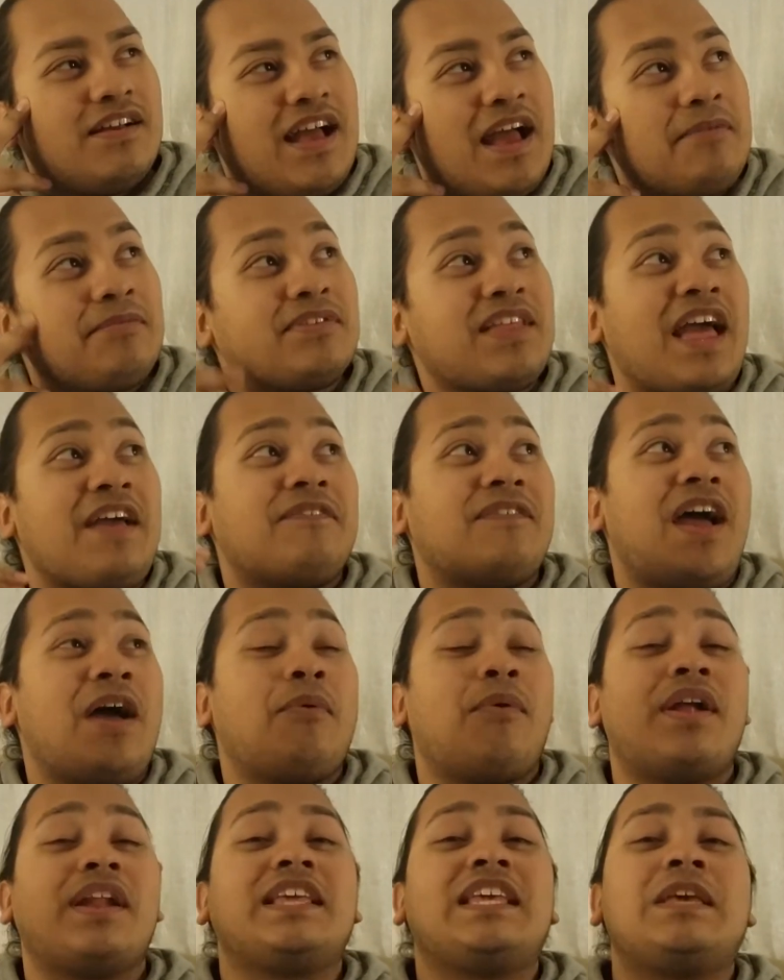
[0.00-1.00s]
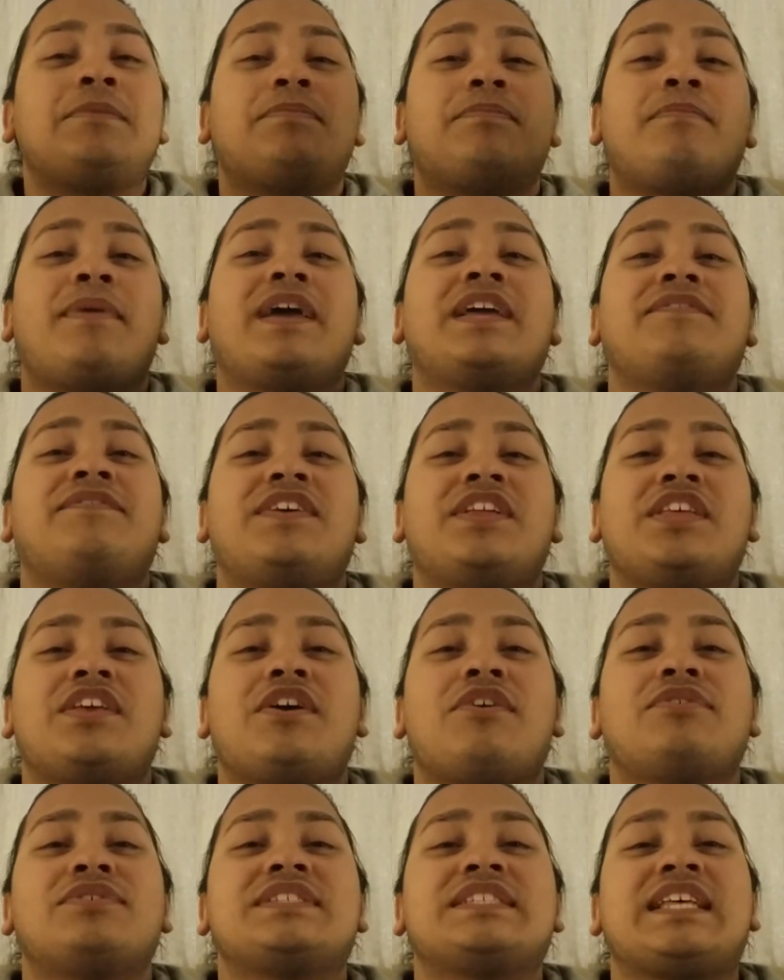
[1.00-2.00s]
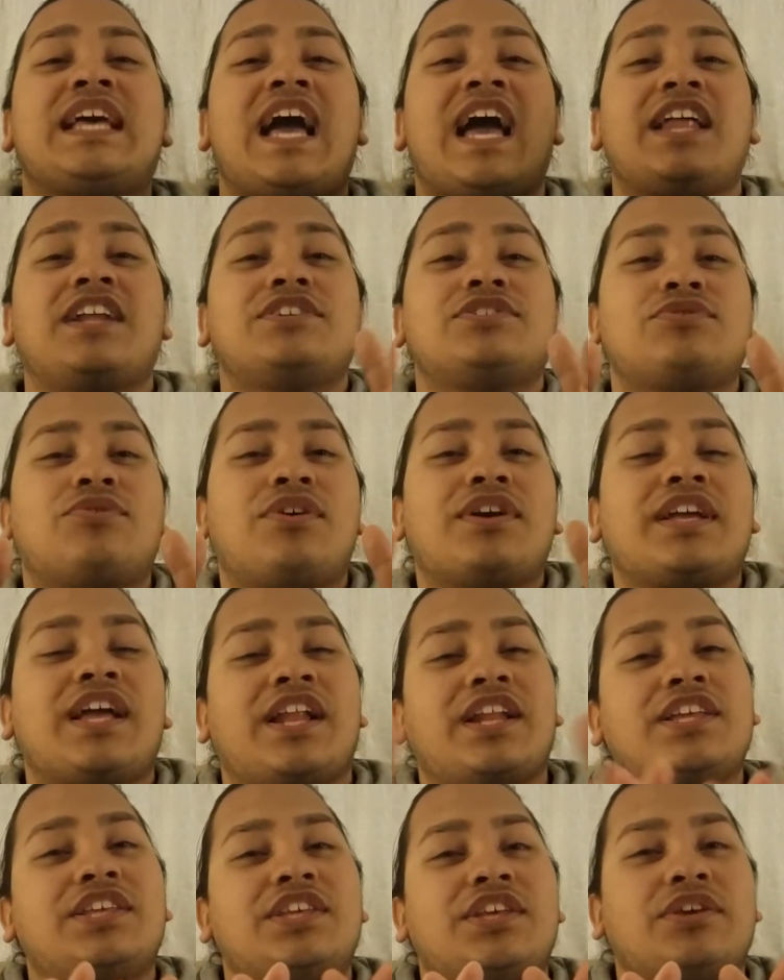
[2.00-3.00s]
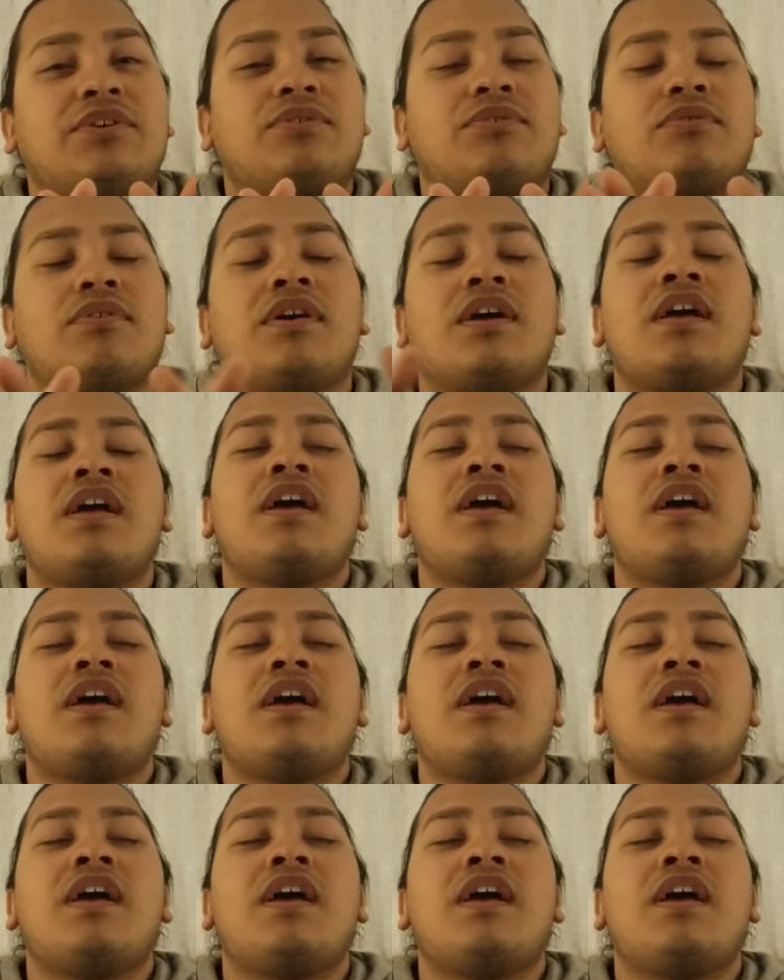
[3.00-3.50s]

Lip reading: I want to keep my videos kind of short, kind of cute.